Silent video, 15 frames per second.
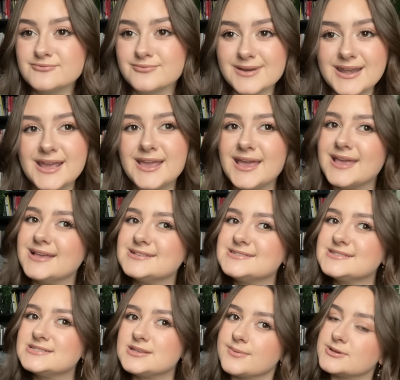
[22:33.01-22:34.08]
Reading
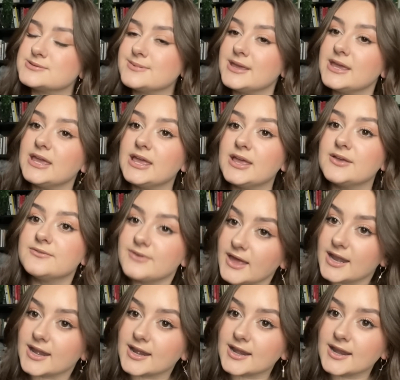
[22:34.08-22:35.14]
is supposed to be
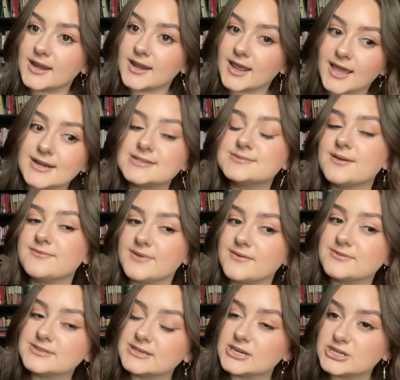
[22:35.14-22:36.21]
fun and it's my
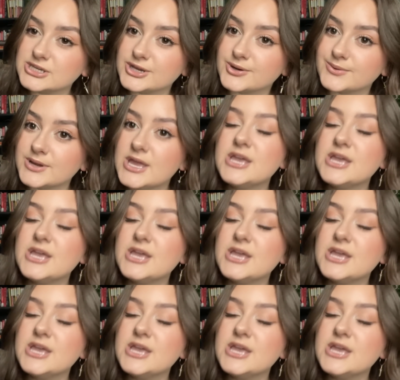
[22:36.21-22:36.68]
favorite thing to do,